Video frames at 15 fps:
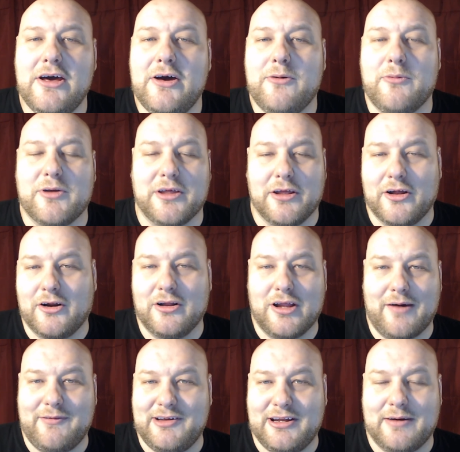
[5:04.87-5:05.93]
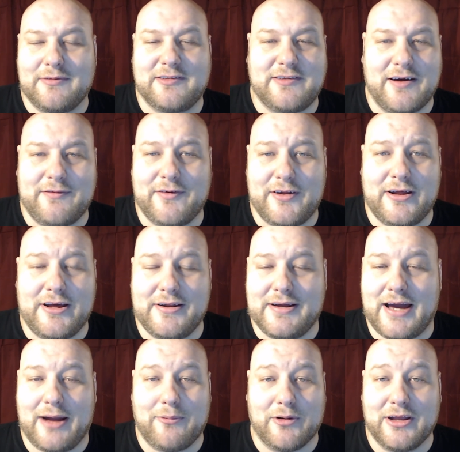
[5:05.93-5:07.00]
with a little lovey-dove stuff in it.
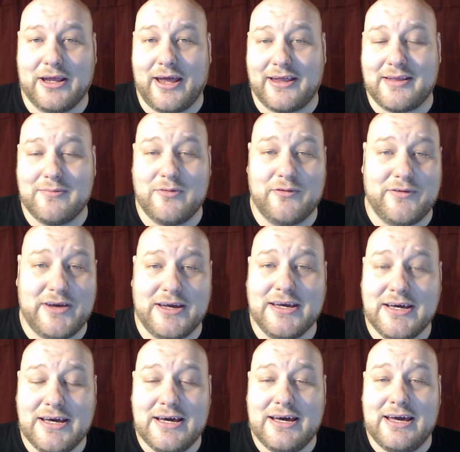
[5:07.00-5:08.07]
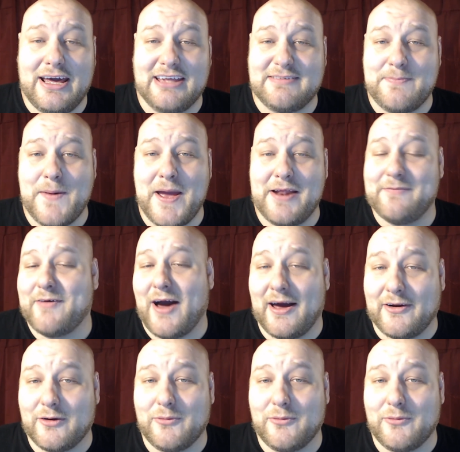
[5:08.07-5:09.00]
I really like the movie. It's Maid of Honor